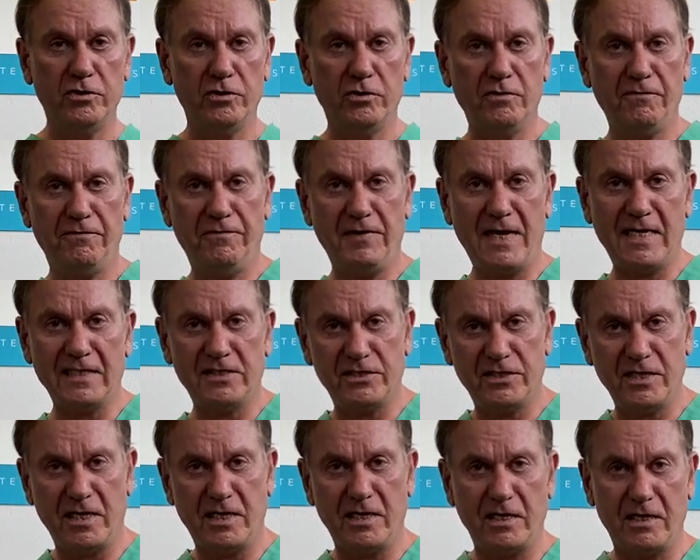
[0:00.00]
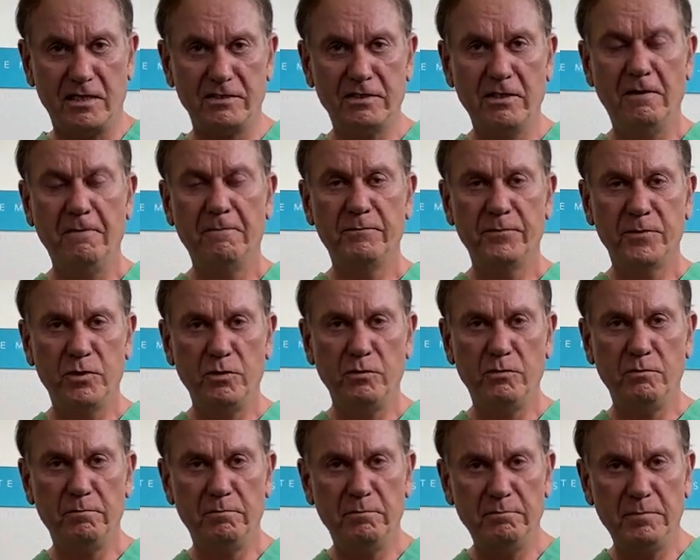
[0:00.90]
your fat cells
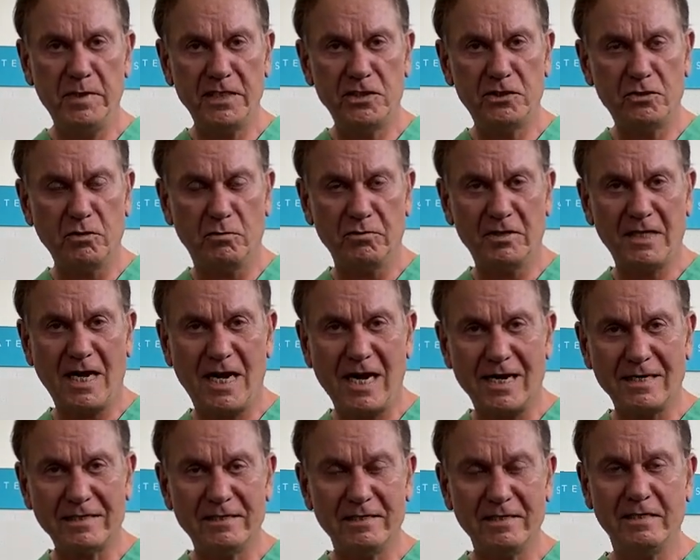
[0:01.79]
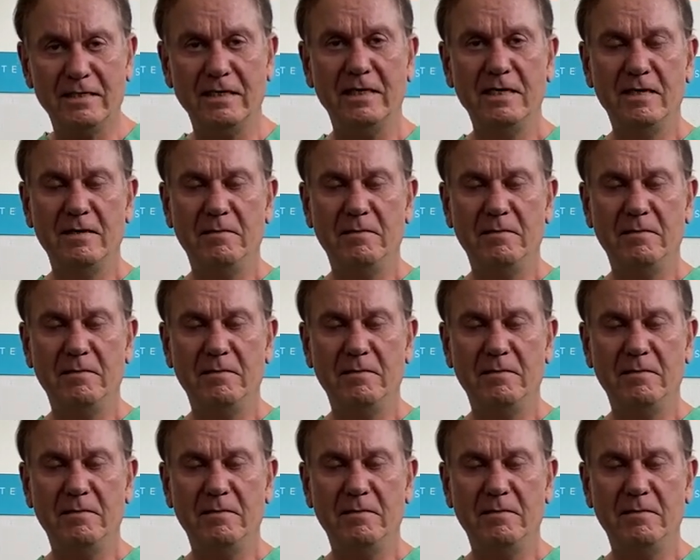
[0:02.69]
to be so toxic,